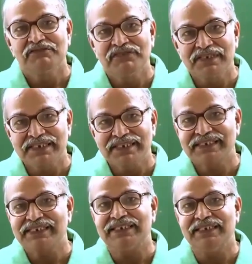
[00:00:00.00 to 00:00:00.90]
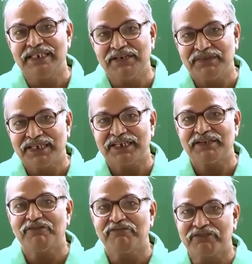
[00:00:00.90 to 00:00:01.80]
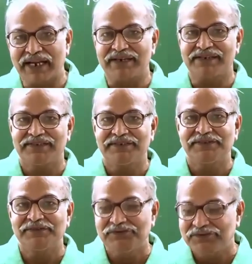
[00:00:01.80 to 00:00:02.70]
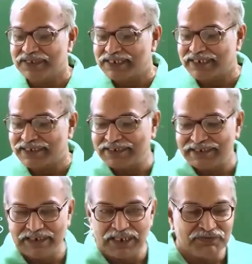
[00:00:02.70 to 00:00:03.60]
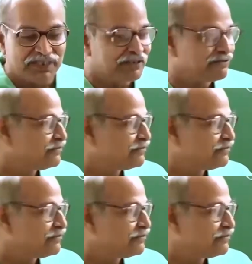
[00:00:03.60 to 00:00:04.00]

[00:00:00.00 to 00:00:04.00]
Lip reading: physics loving friend, physics loving